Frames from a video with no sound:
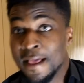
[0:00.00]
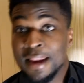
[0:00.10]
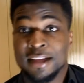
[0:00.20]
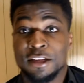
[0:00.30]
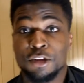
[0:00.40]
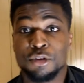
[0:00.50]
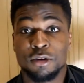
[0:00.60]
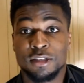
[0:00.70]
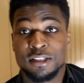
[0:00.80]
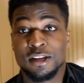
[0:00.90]
Like the
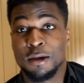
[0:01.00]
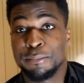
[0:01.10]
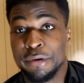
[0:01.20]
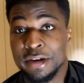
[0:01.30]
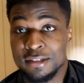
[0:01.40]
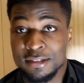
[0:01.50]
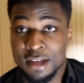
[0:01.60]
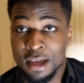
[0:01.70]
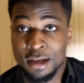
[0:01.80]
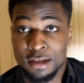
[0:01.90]
neurons in our brains,
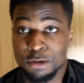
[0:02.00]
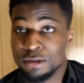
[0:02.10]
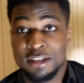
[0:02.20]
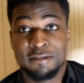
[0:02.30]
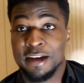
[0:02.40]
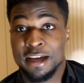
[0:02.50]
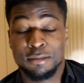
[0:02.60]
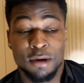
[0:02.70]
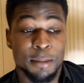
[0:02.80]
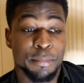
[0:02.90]
they don't
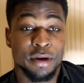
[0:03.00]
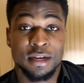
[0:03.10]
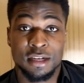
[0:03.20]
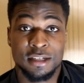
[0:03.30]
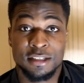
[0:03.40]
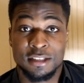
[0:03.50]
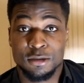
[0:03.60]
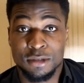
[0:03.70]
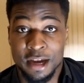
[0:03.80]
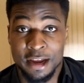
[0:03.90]
divide, but apparently they
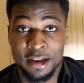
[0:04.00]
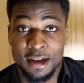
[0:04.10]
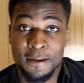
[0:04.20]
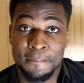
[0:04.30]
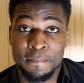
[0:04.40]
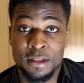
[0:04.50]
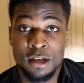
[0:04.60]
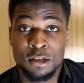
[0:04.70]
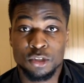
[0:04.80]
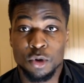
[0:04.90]
still die,
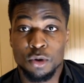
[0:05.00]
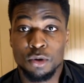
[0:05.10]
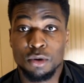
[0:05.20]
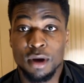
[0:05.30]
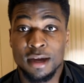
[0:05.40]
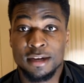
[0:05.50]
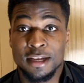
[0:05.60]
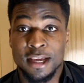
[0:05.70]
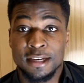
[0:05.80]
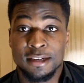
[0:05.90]
So, and
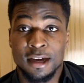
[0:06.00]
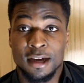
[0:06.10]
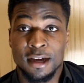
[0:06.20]
again,